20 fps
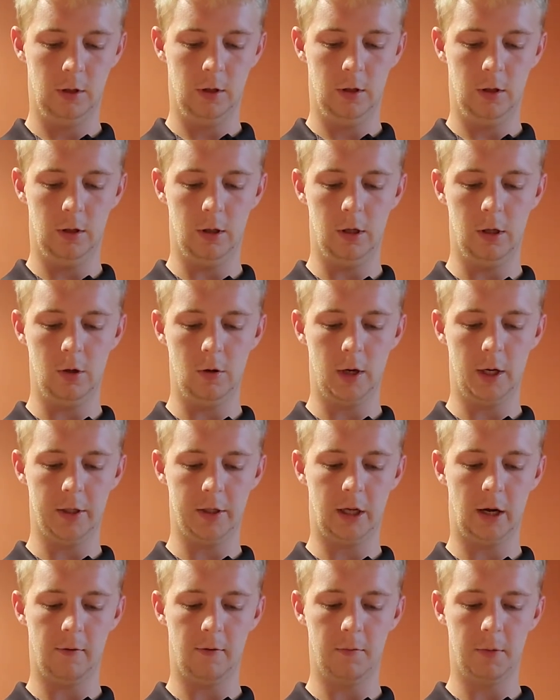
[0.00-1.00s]
The U.S.
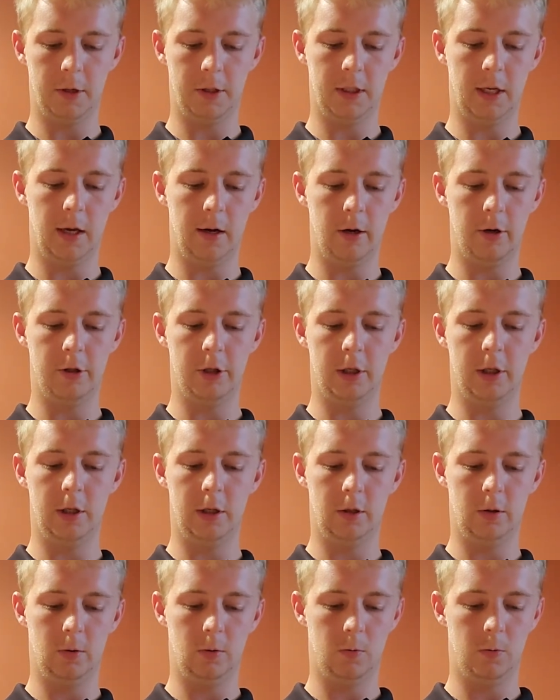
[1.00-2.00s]
government's
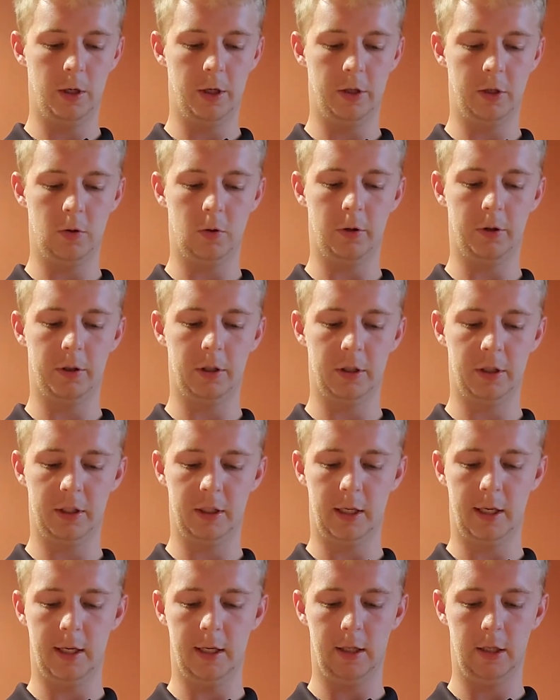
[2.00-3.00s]
Energy Resources
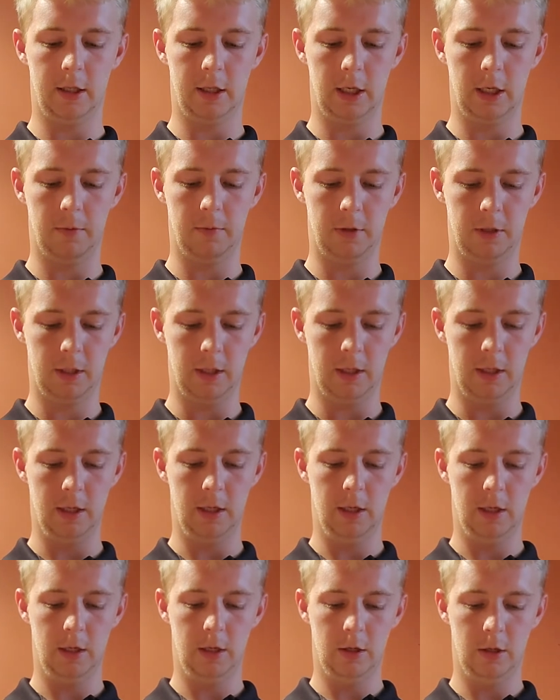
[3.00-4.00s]
site claims that
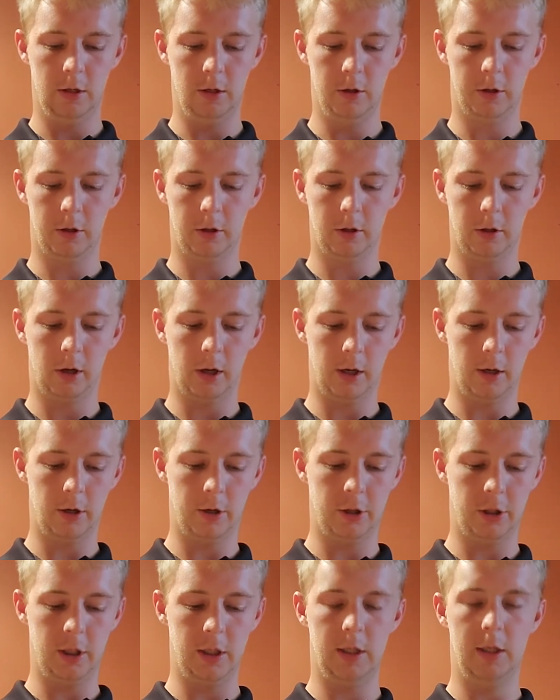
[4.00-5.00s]
nuclear
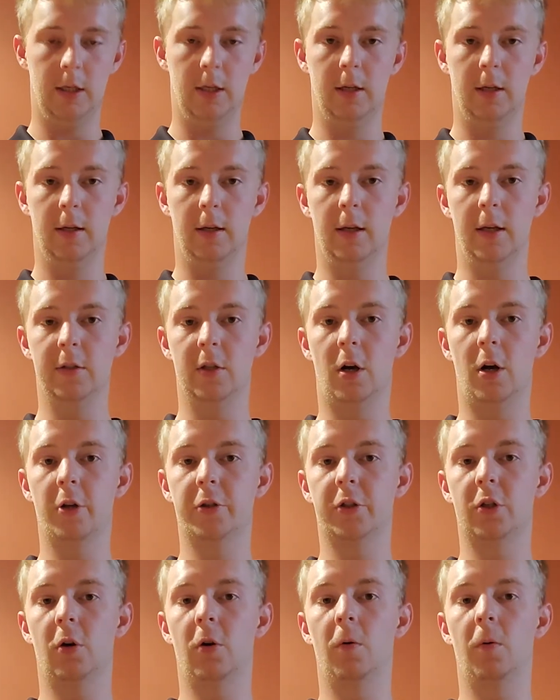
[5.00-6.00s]
energy is
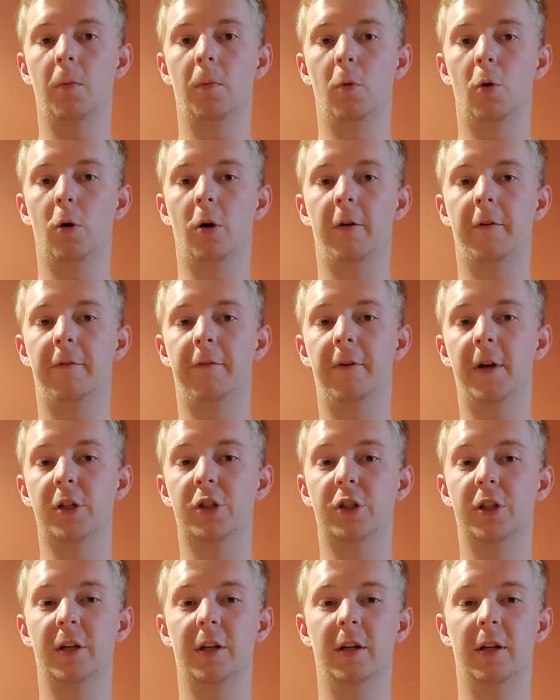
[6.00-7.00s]
also more
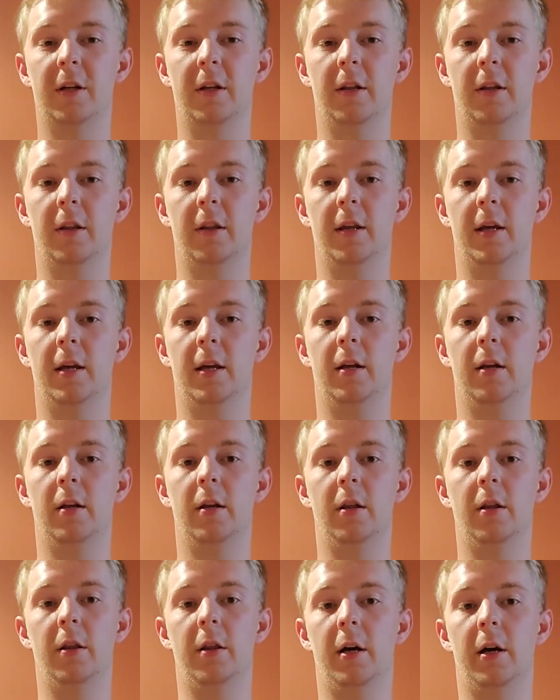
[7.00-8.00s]
efficient than
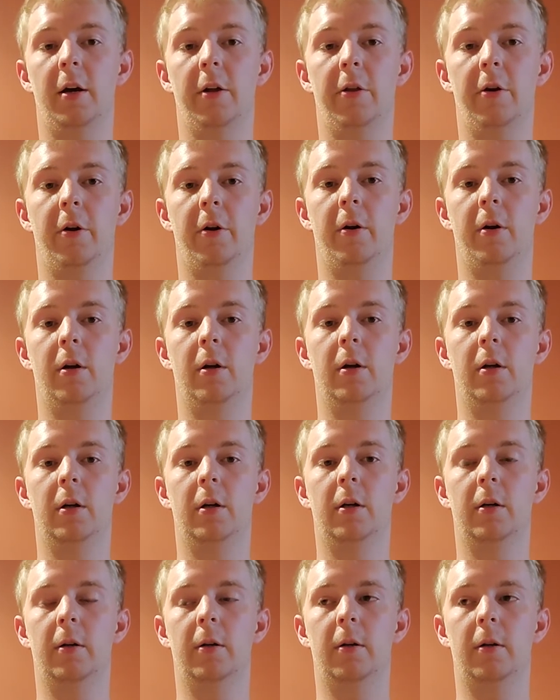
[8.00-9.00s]
the other
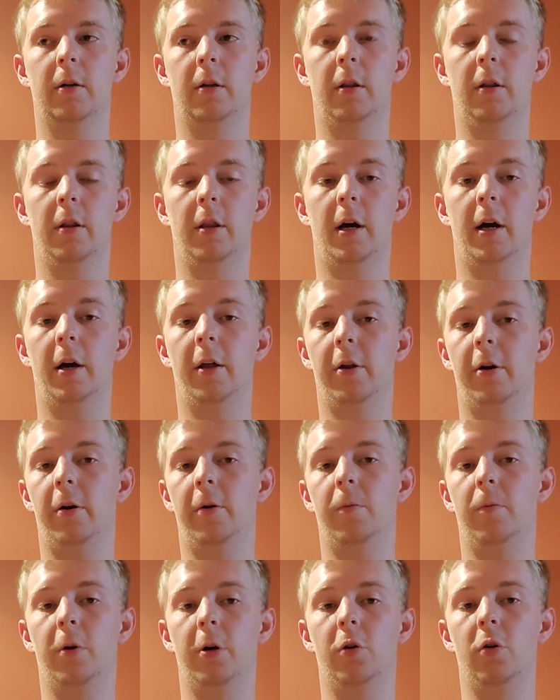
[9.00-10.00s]

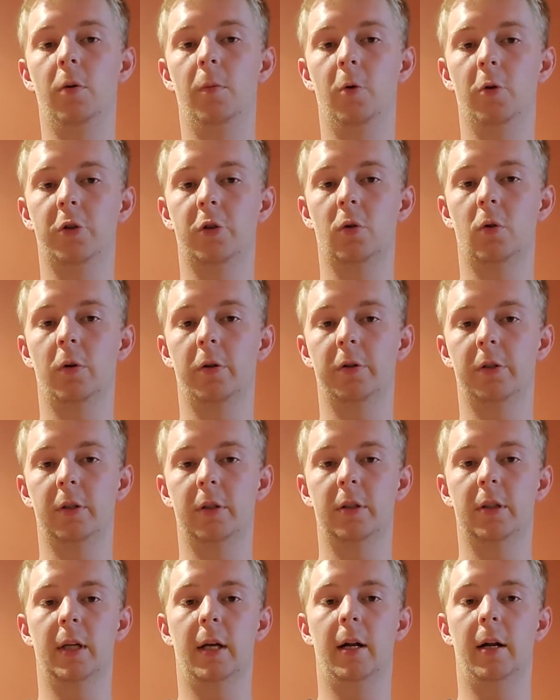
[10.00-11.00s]
renewable
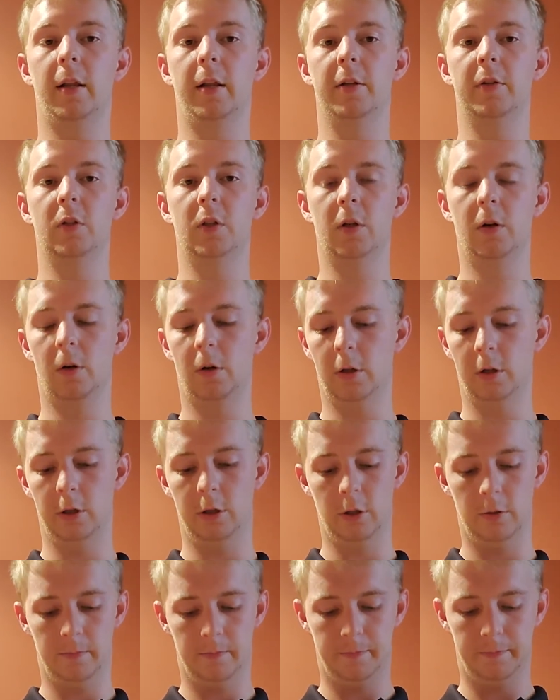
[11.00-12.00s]
sources that I listed earlier.